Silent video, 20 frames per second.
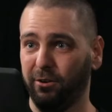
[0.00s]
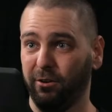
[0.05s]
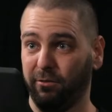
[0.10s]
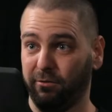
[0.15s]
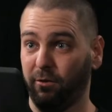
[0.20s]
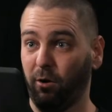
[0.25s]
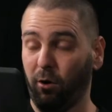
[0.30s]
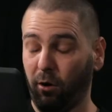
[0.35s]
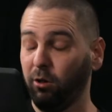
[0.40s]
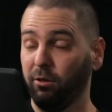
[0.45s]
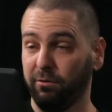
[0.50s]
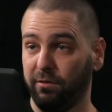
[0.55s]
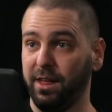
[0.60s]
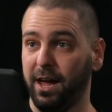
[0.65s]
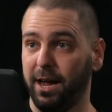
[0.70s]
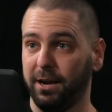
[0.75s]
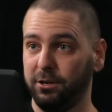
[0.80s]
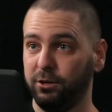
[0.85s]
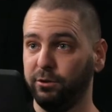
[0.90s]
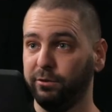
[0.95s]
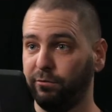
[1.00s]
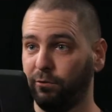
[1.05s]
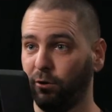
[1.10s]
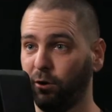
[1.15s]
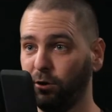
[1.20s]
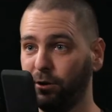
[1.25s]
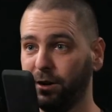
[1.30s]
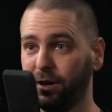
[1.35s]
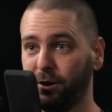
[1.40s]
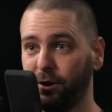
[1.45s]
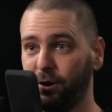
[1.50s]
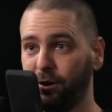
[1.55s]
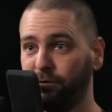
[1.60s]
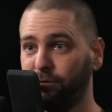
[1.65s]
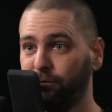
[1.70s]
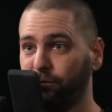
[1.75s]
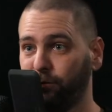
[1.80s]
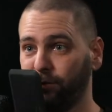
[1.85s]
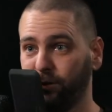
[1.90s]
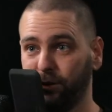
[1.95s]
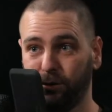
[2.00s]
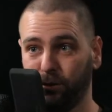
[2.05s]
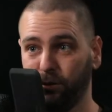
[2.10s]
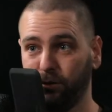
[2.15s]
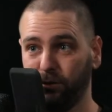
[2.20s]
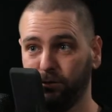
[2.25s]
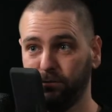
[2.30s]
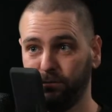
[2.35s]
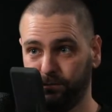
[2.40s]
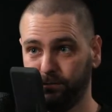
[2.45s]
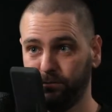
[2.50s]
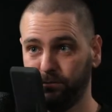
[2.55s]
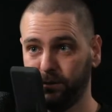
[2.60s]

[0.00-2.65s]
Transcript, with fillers: of all of that, you're following her for the whole